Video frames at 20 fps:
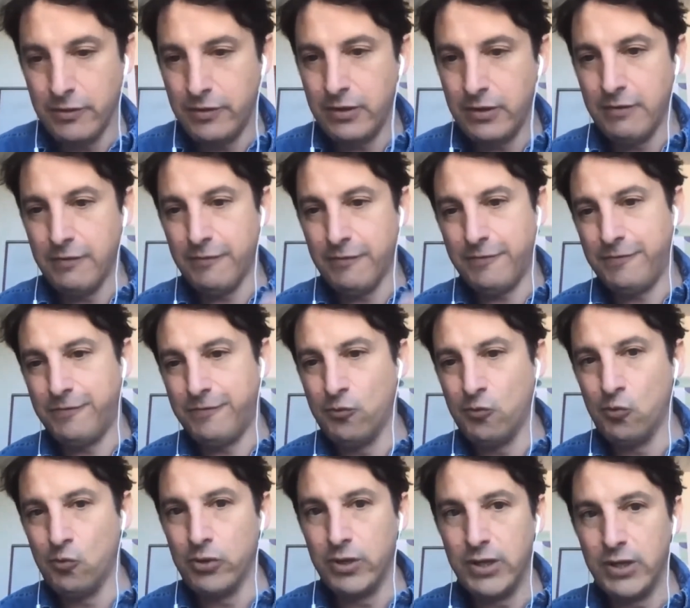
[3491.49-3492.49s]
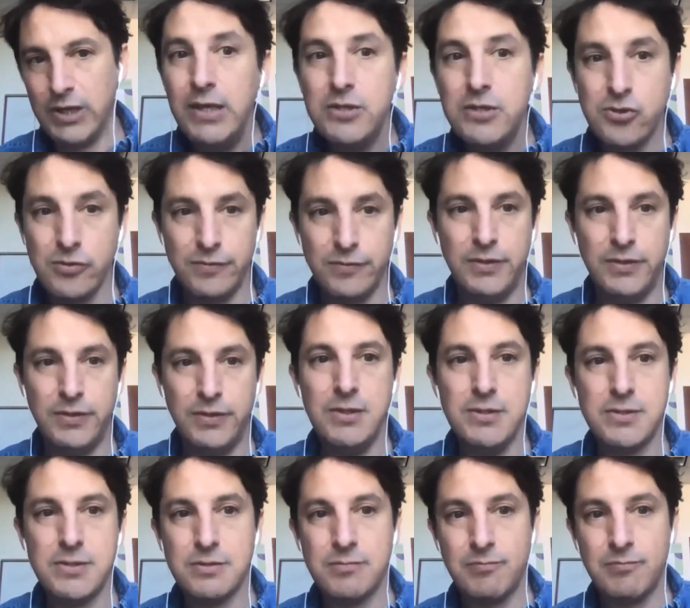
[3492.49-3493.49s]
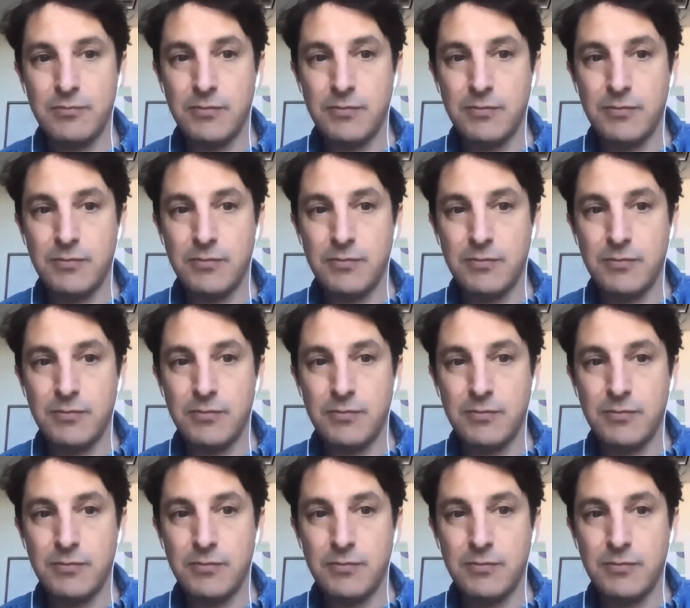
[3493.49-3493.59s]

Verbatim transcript: uh, for each of these.